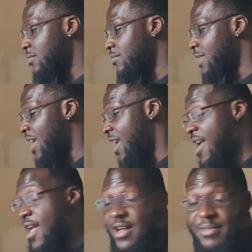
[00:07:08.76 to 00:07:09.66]

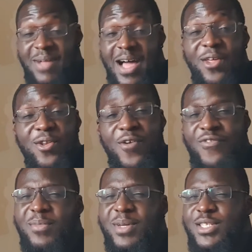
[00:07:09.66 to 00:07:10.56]
yeah, I don't know if
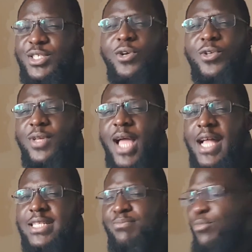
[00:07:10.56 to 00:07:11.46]
I'm going to show you
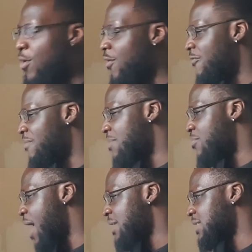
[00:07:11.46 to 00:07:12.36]
guys more of me
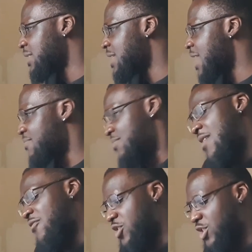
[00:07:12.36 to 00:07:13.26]
practicing.
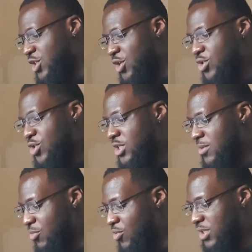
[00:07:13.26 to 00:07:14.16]
I've just showed you some
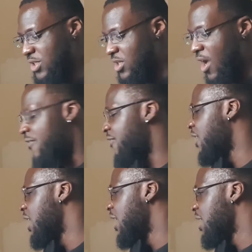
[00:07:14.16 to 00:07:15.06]
more stuff
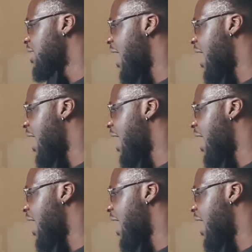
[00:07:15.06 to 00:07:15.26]
that